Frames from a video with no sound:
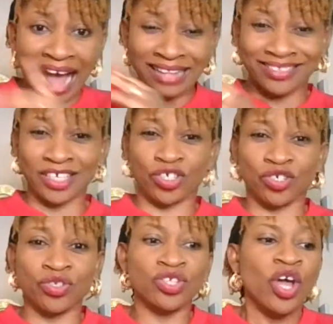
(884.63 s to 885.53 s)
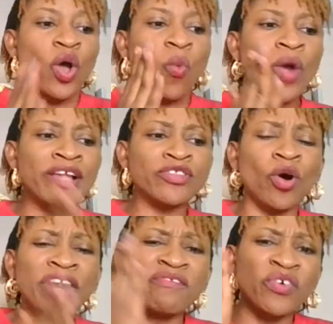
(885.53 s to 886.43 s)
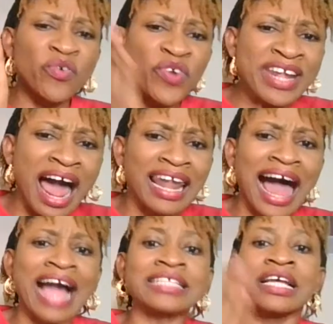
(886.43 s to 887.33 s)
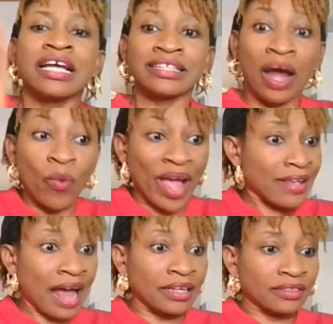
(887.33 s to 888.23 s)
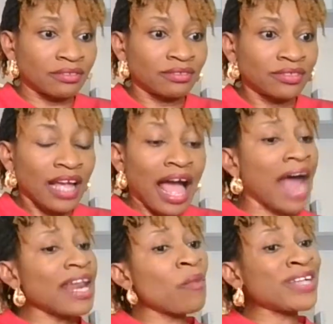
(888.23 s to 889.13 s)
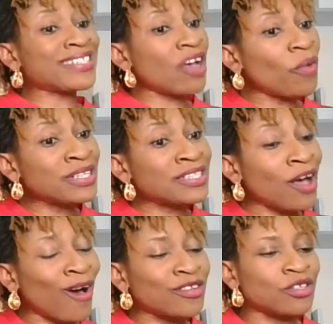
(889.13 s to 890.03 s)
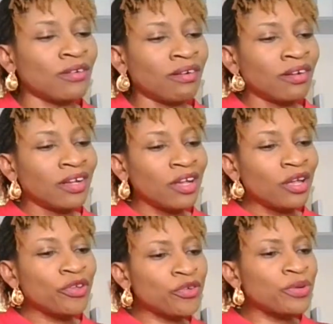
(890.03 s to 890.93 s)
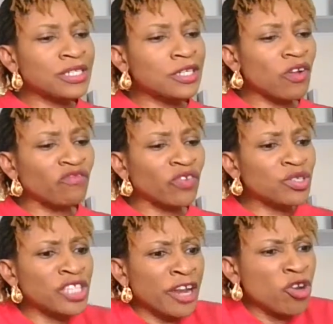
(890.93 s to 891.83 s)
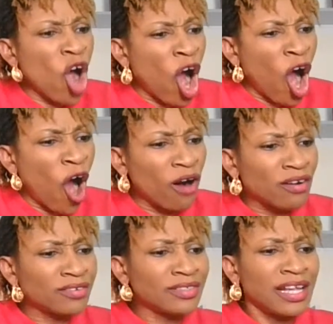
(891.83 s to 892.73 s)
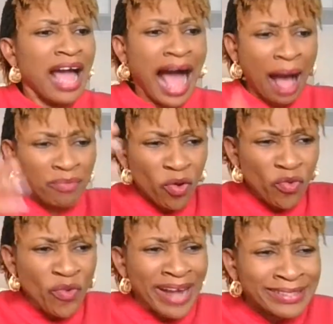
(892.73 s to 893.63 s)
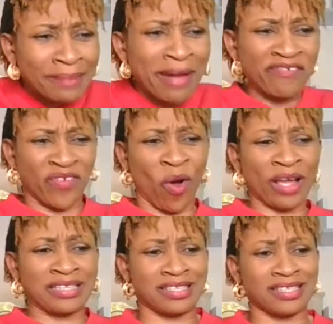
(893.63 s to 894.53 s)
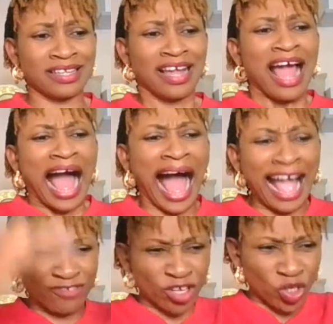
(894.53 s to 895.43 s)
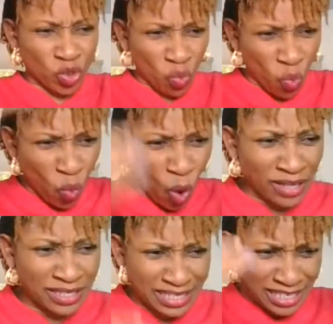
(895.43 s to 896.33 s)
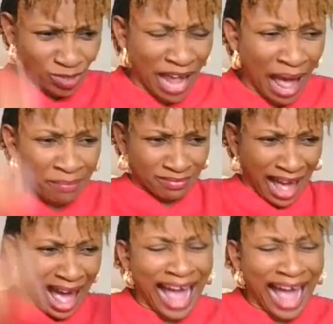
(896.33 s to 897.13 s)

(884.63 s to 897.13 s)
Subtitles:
addictions, we don't even realize that we are yelling. And then when someone tells you, you're raising your voice, you say, no, I'm not raising my voice. I just want them